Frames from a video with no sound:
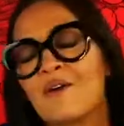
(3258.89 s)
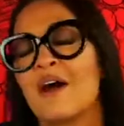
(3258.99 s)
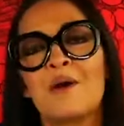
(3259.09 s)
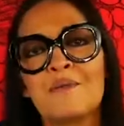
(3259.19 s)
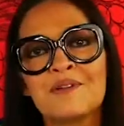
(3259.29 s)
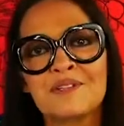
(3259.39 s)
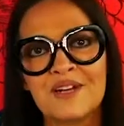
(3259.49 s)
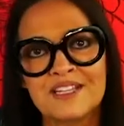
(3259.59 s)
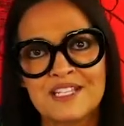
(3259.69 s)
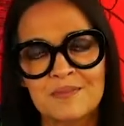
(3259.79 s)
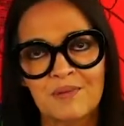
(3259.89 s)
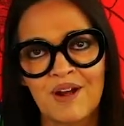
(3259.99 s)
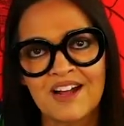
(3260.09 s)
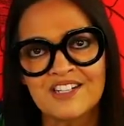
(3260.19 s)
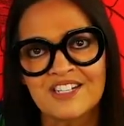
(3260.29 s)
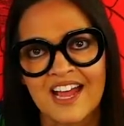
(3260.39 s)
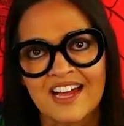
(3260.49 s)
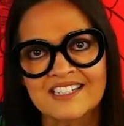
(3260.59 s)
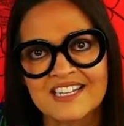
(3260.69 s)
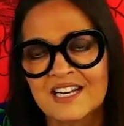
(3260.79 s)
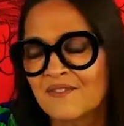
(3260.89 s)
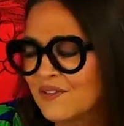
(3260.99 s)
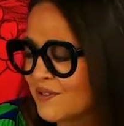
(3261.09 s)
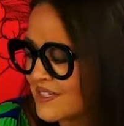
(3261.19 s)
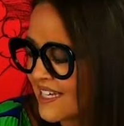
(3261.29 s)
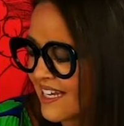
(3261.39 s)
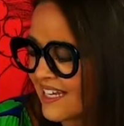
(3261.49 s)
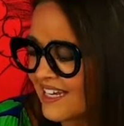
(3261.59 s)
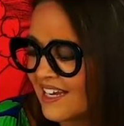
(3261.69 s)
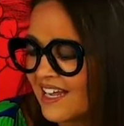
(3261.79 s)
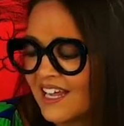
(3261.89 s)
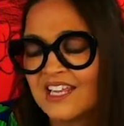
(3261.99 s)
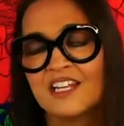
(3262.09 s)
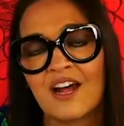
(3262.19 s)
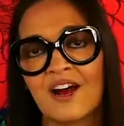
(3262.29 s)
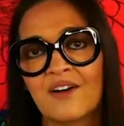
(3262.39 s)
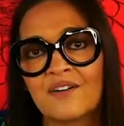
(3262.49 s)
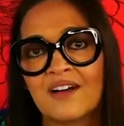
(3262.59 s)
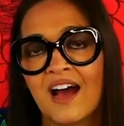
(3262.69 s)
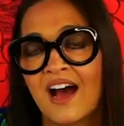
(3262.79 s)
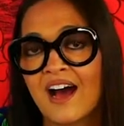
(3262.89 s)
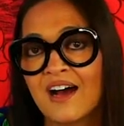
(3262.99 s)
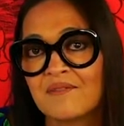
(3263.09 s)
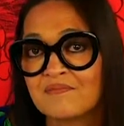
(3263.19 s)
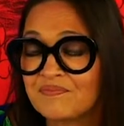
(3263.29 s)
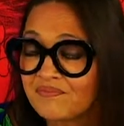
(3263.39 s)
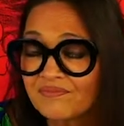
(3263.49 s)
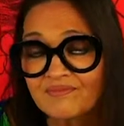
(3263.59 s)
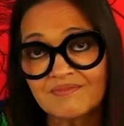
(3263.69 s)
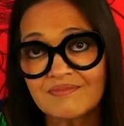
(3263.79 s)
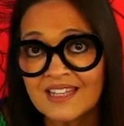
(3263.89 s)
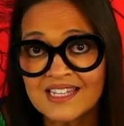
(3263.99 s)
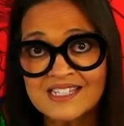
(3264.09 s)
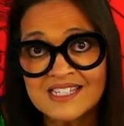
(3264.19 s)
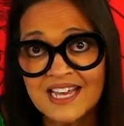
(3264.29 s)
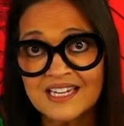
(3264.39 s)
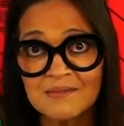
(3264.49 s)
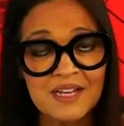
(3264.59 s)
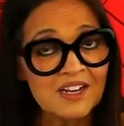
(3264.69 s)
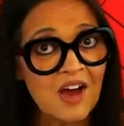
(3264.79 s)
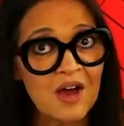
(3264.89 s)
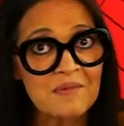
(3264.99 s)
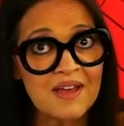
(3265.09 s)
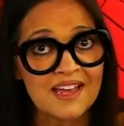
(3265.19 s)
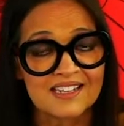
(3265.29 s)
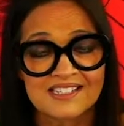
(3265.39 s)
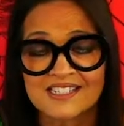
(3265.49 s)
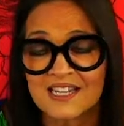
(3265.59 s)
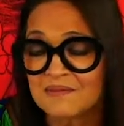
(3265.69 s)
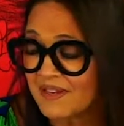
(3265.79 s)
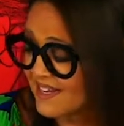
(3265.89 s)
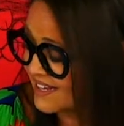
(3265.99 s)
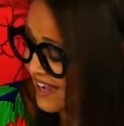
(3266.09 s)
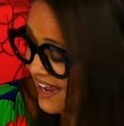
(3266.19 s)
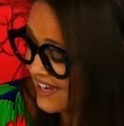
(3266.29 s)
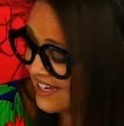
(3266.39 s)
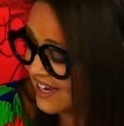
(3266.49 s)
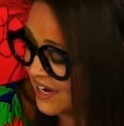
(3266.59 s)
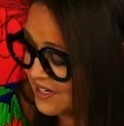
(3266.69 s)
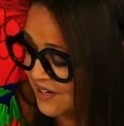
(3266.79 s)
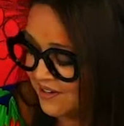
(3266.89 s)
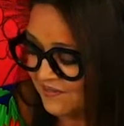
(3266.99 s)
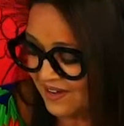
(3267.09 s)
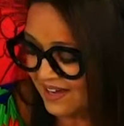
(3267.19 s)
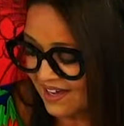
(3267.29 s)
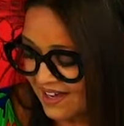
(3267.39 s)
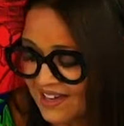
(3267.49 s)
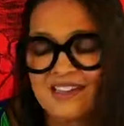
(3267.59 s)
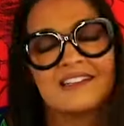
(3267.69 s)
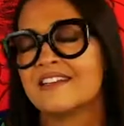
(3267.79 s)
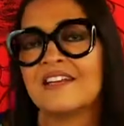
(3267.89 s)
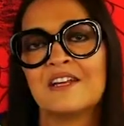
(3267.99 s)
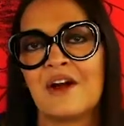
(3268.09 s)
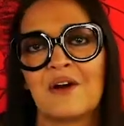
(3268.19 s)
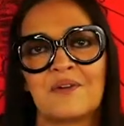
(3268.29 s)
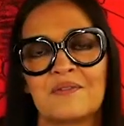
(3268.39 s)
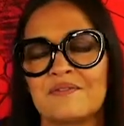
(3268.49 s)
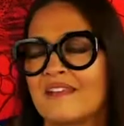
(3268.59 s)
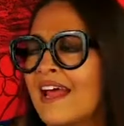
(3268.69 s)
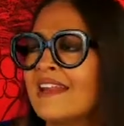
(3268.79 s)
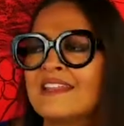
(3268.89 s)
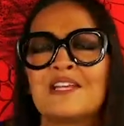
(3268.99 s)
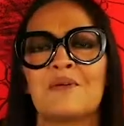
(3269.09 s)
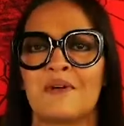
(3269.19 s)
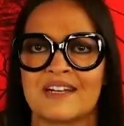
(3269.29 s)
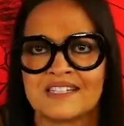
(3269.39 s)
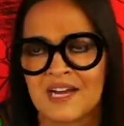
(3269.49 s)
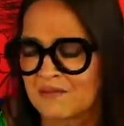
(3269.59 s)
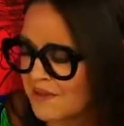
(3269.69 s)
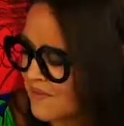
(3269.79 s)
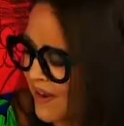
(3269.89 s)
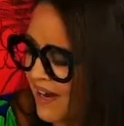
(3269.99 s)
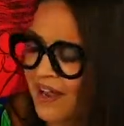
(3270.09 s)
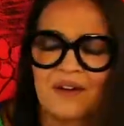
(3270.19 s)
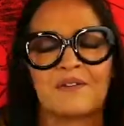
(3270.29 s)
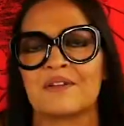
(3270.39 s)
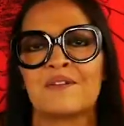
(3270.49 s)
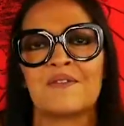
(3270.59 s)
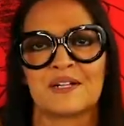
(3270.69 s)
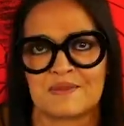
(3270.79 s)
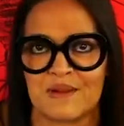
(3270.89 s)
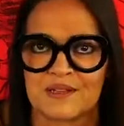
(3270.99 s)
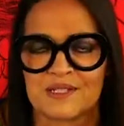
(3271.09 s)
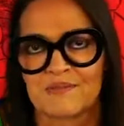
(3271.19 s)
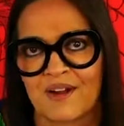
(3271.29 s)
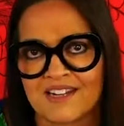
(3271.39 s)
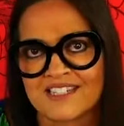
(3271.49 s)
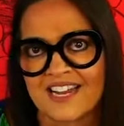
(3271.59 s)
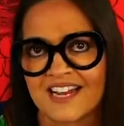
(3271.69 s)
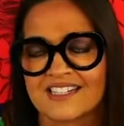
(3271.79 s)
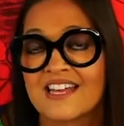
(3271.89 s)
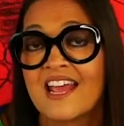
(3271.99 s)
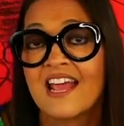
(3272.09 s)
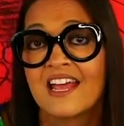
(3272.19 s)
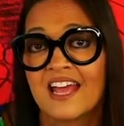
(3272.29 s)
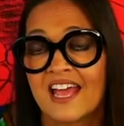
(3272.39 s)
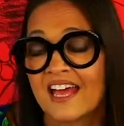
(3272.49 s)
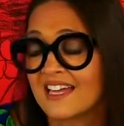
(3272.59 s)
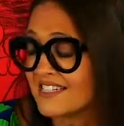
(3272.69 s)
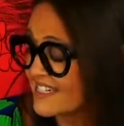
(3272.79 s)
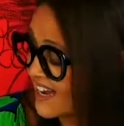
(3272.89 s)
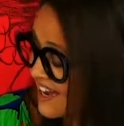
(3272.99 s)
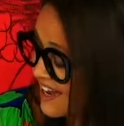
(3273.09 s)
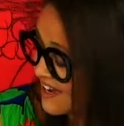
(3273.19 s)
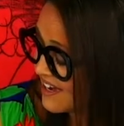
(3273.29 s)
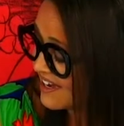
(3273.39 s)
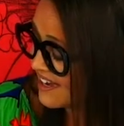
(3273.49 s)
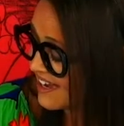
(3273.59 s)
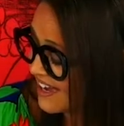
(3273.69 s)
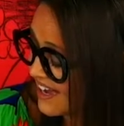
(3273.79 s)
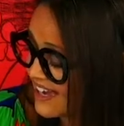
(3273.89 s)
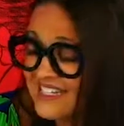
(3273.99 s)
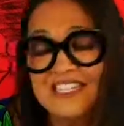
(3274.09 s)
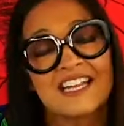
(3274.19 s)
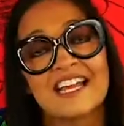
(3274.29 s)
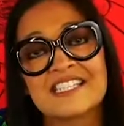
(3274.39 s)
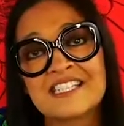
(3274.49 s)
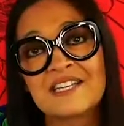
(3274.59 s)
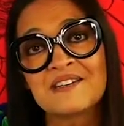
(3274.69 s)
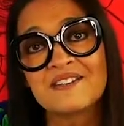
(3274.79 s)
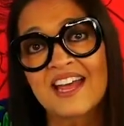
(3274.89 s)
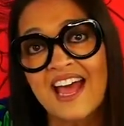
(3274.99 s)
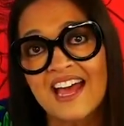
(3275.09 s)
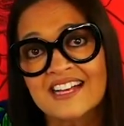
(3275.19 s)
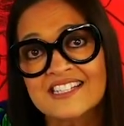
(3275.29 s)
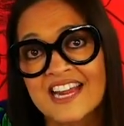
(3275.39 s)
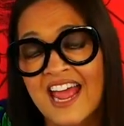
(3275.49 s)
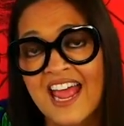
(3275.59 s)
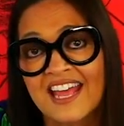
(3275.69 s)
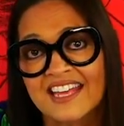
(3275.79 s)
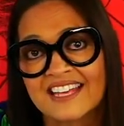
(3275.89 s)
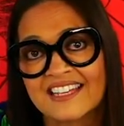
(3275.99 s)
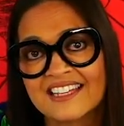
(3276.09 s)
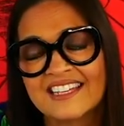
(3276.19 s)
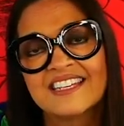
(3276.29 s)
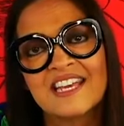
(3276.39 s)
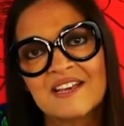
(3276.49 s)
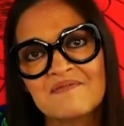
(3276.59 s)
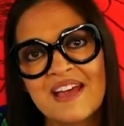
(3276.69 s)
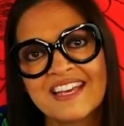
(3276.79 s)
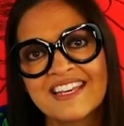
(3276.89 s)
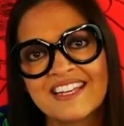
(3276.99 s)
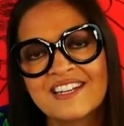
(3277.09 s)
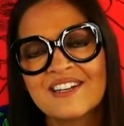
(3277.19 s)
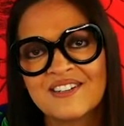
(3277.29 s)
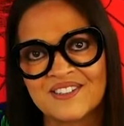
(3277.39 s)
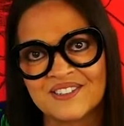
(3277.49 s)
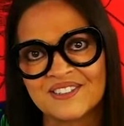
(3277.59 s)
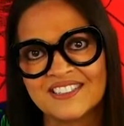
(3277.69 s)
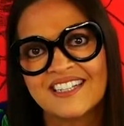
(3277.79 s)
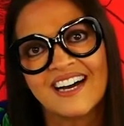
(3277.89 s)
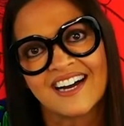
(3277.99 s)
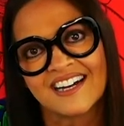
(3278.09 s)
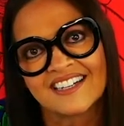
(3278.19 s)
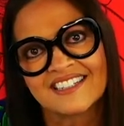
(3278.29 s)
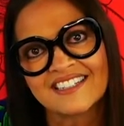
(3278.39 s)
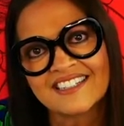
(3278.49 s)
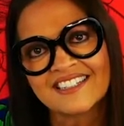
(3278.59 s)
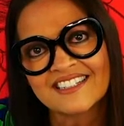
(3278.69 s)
I hope you enjoyed this project. And if you did, you know, um, send me a comment. Send me any kind of, uh, you know, anything you want to tell me about how you felt about this project. And uh, until I see you next, hey, keep making cool art.